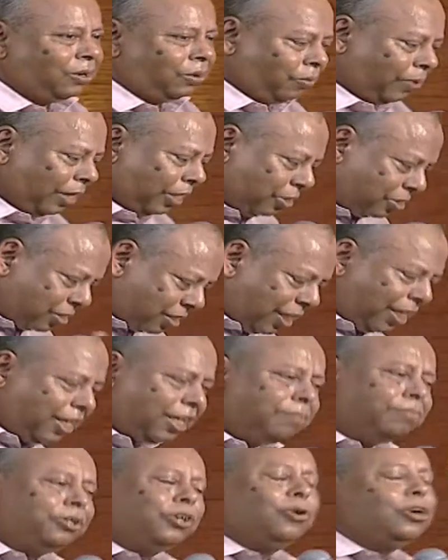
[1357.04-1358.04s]
When you see
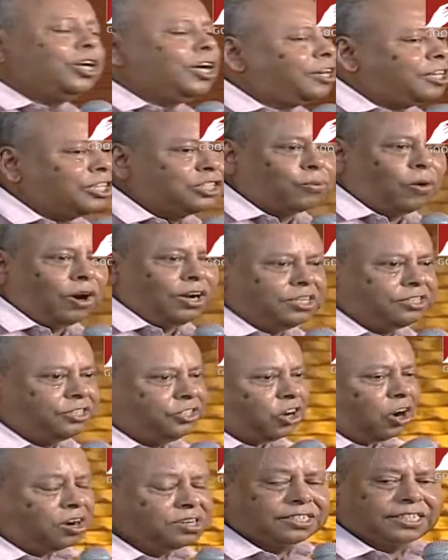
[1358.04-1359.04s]
Him, you'll hear His voice.
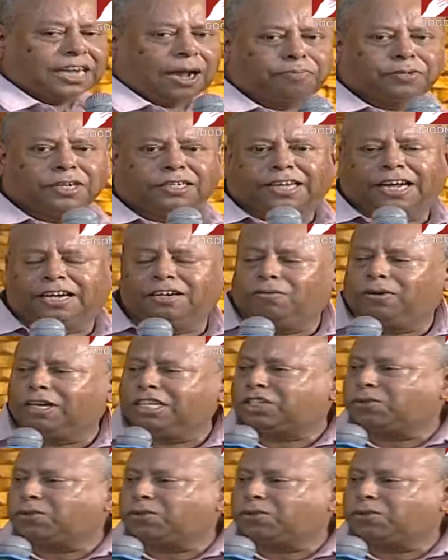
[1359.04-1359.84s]
John chapter 10, verse